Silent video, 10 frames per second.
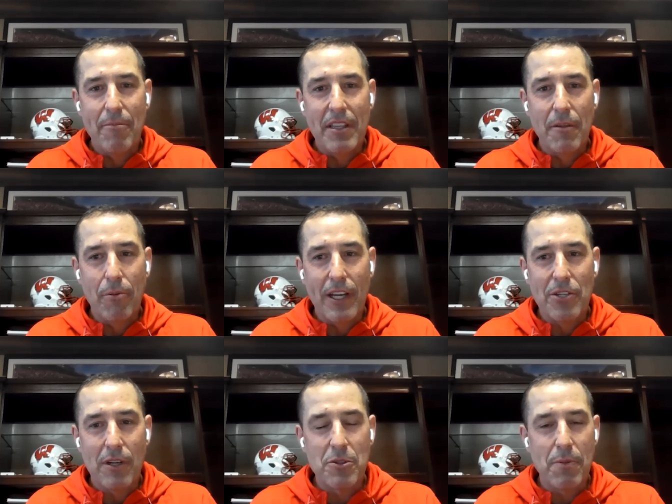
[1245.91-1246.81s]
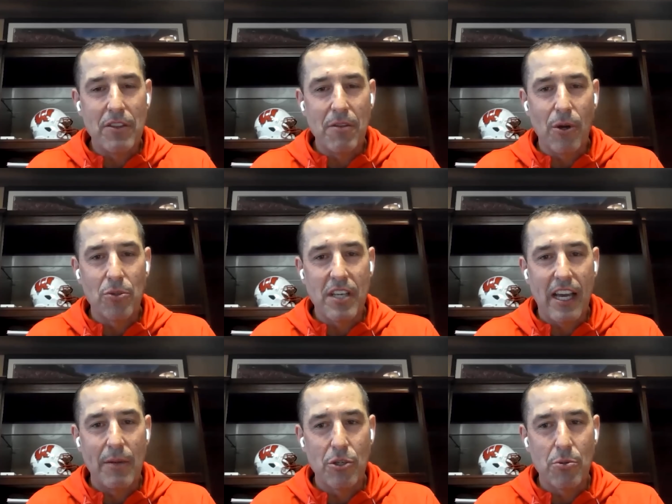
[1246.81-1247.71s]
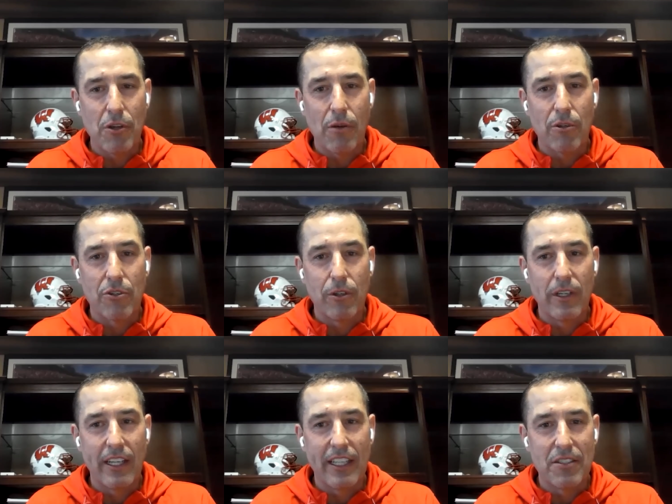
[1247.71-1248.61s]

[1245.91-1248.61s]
been the place where I've spent the most time just with our recruiting.